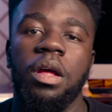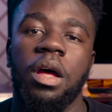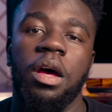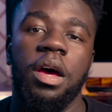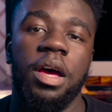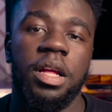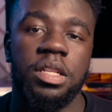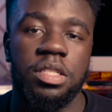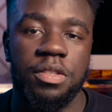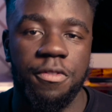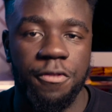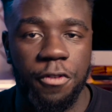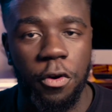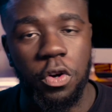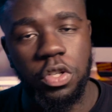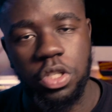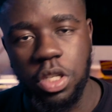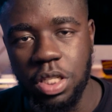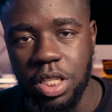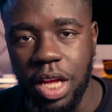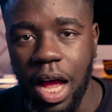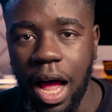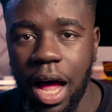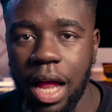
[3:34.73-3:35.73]
It's
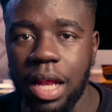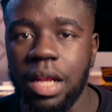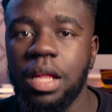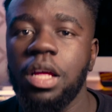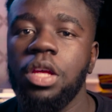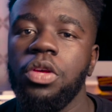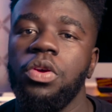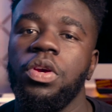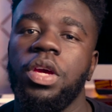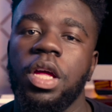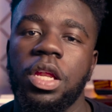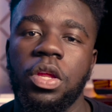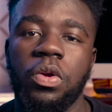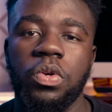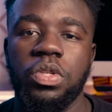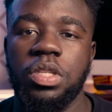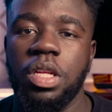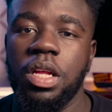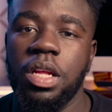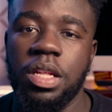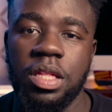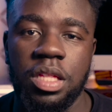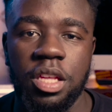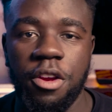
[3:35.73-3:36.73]
versatile. You can use
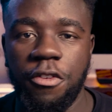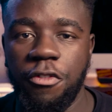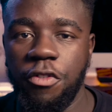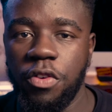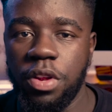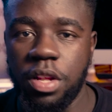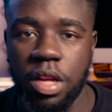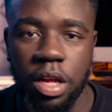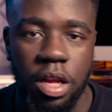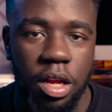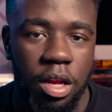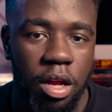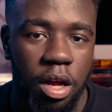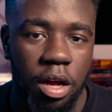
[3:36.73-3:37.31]
it in different